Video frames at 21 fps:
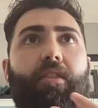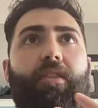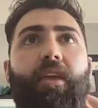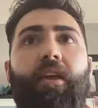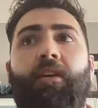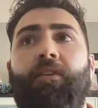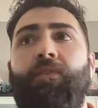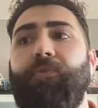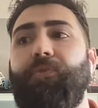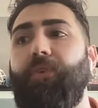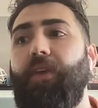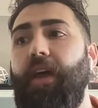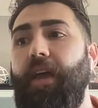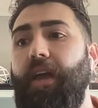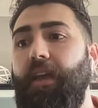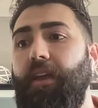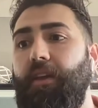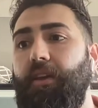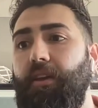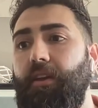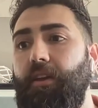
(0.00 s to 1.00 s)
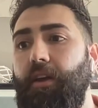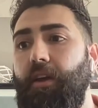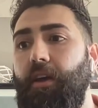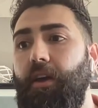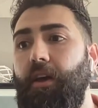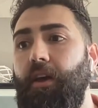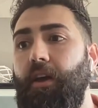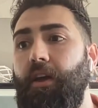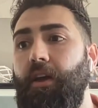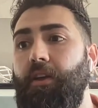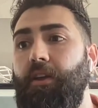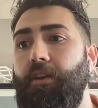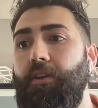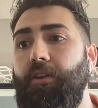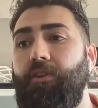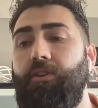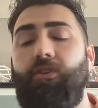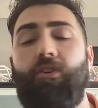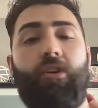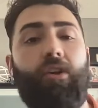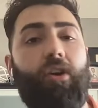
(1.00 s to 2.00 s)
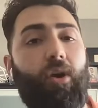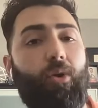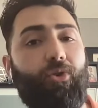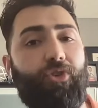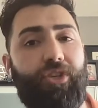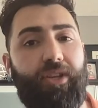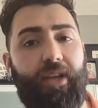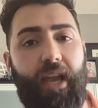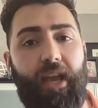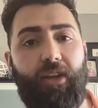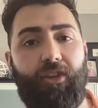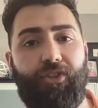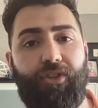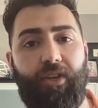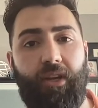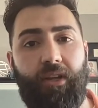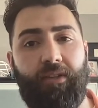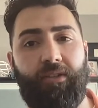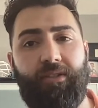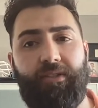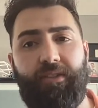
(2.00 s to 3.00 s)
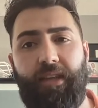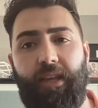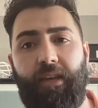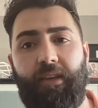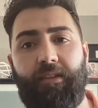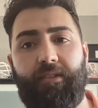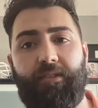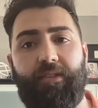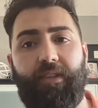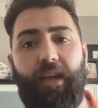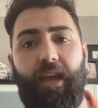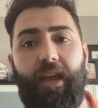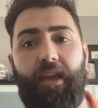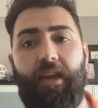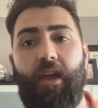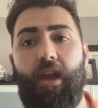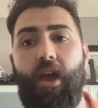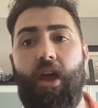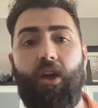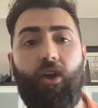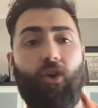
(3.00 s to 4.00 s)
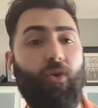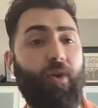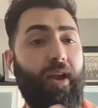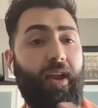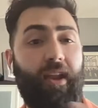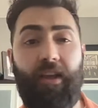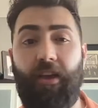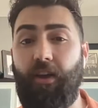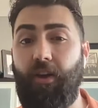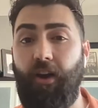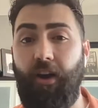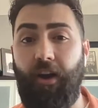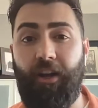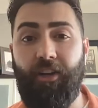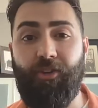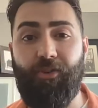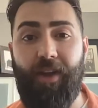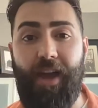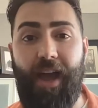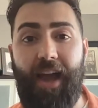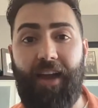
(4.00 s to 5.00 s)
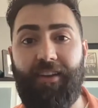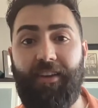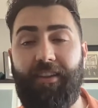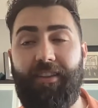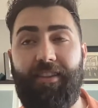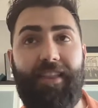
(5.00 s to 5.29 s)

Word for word: things like negotiations, things like creating a contract.